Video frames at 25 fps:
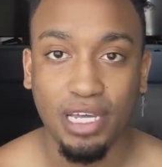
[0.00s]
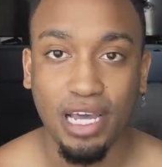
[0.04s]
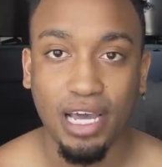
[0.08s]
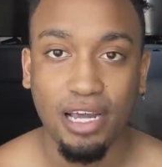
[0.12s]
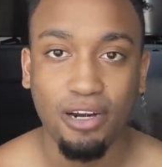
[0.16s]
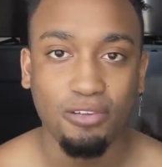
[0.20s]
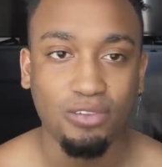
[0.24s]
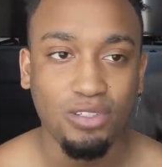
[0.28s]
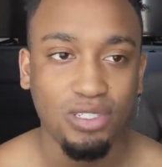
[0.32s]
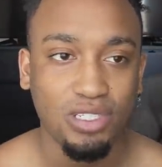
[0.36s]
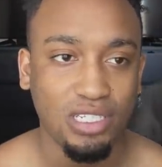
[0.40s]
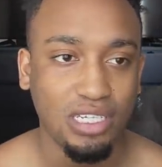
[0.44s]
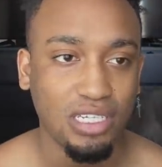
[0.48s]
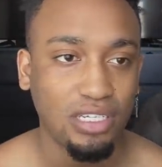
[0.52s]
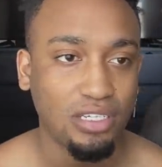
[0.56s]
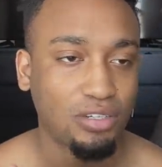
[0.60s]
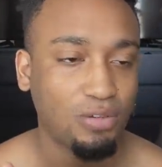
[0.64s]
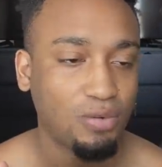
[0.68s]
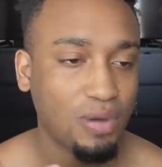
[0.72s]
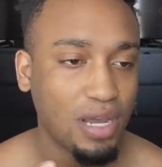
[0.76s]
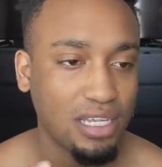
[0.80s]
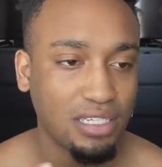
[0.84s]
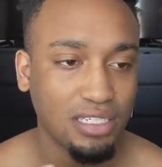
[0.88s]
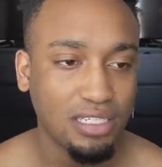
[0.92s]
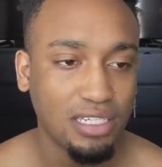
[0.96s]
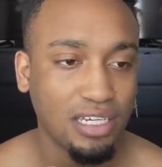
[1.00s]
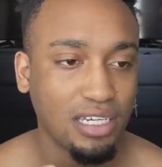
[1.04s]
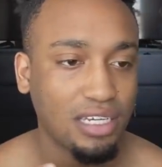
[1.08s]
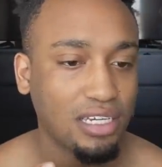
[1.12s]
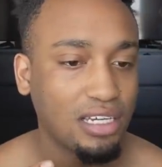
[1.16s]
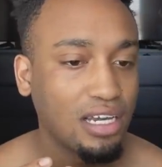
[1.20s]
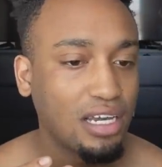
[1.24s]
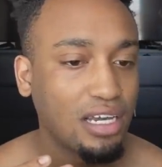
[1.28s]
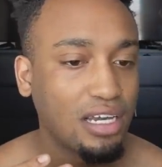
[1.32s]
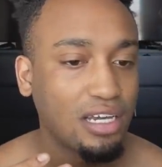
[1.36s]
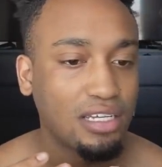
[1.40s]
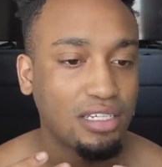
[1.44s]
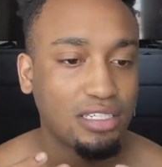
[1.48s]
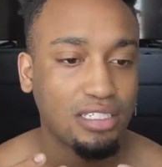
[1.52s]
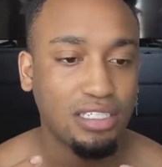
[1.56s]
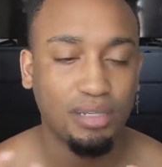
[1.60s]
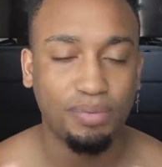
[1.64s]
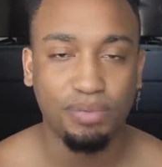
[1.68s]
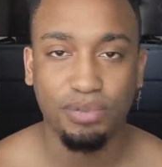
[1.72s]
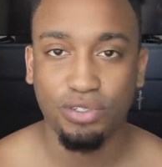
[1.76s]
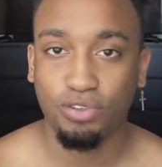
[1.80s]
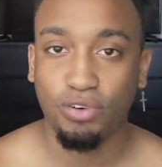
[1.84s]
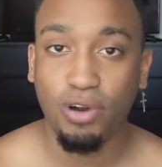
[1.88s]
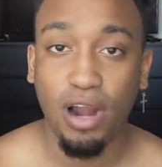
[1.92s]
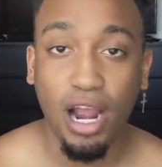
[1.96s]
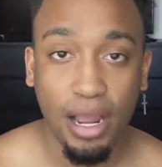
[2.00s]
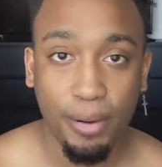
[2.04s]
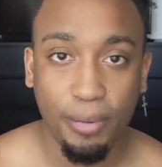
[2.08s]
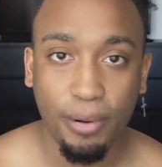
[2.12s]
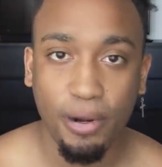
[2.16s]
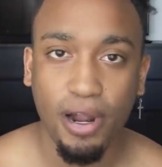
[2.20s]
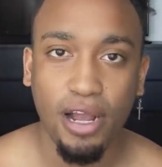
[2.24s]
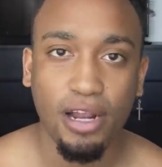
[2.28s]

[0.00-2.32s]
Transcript: I don't see you as a subscriber.